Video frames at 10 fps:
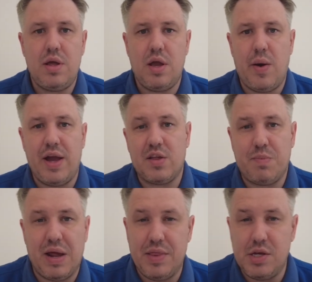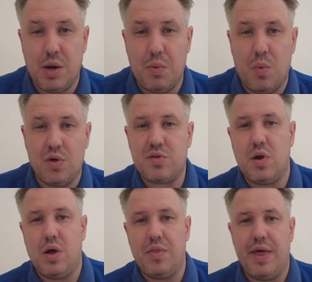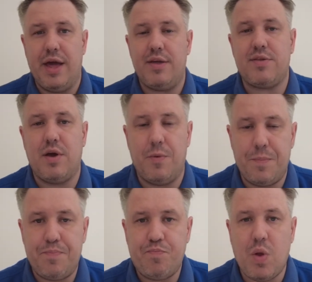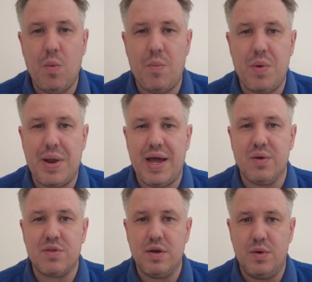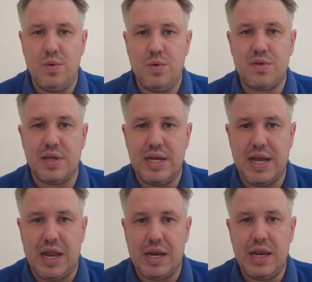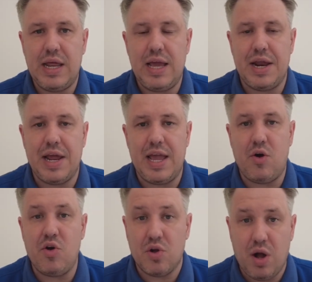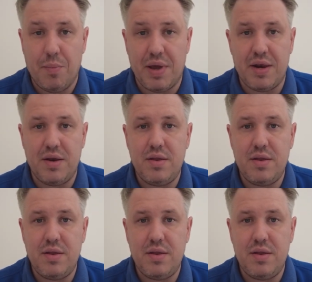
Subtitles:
explain the job and what's gone on there. So when we went out to see Dan, he had a oil combi in